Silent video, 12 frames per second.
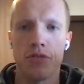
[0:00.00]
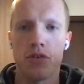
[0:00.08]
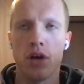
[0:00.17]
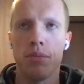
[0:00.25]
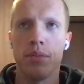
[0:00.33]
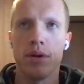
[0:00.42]

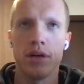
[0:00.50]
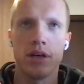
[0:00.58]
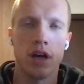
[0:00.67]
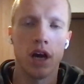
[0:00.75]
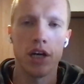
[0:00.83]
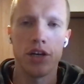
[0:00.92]
from
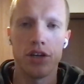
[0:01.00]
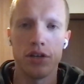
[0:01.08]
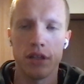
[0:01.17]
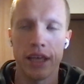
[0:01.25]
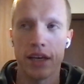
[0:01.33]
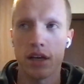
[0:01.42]
other
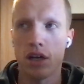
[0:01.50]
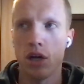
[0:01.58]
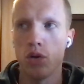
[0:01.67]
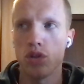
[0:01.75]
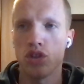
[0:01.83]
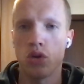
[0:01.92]
like a
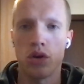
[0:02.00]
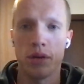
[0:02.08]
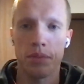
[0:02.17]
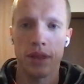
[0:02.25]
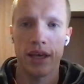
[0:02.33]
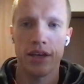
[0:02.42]
coach or a
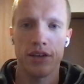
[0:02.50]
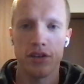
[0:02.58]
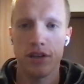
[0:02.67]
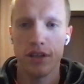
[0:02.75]
player.